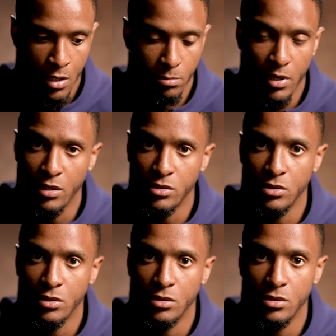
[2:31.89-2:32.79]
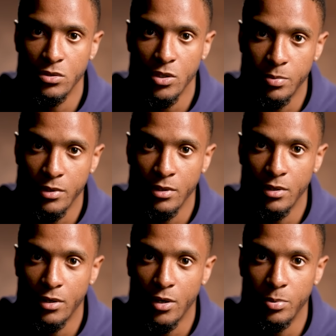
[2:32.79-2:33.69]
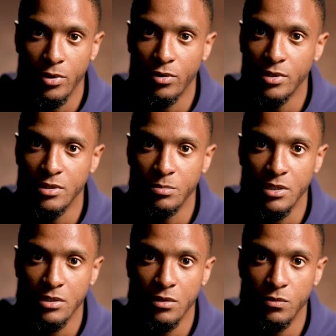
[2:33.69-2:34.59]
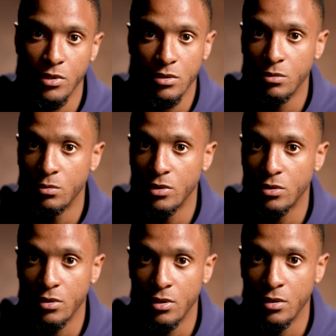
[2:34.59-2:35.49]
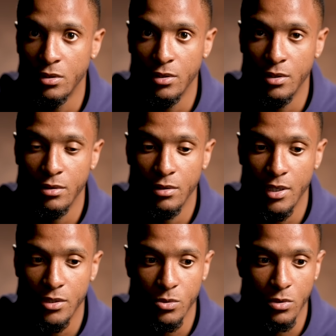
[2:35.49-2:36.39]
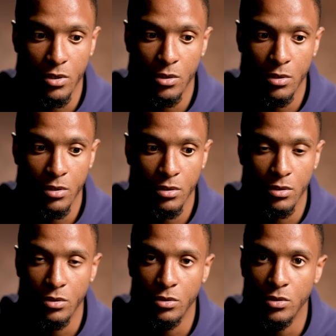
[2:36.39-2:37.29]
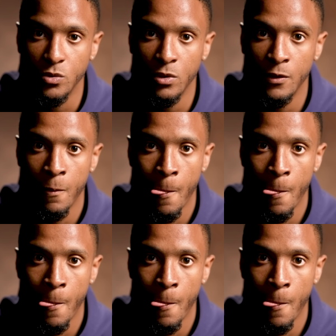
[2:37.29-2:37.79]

managed to, to stop a, a couple of crosses myself, which which could have, you know, led to a goal or, or who knows what.